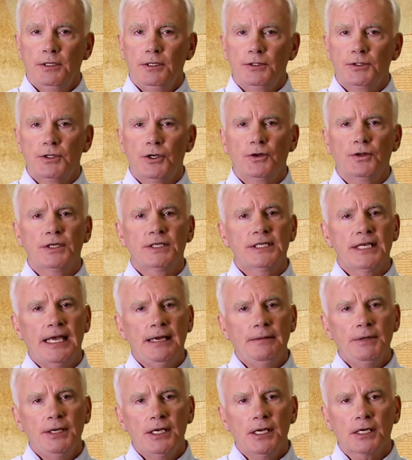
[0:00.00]
so the
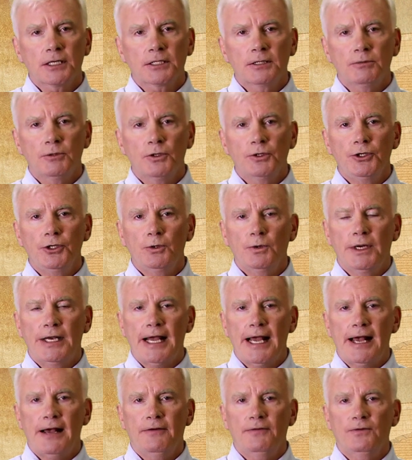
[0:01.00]
same deductible you would
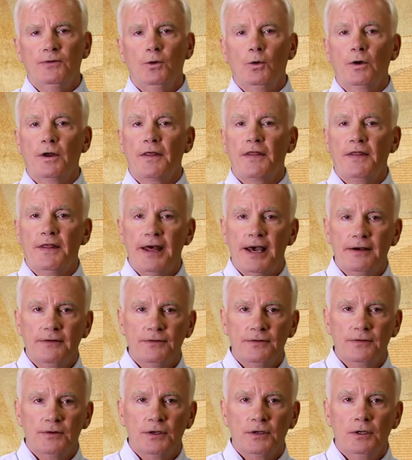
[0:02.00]
have for a
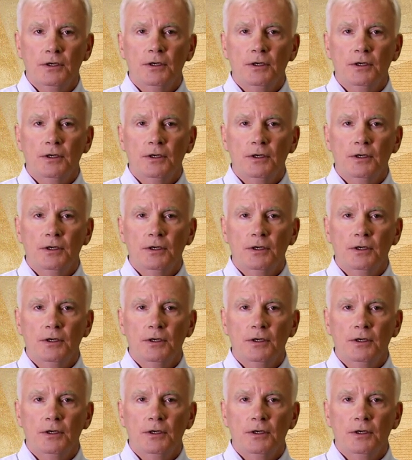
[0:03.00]
theft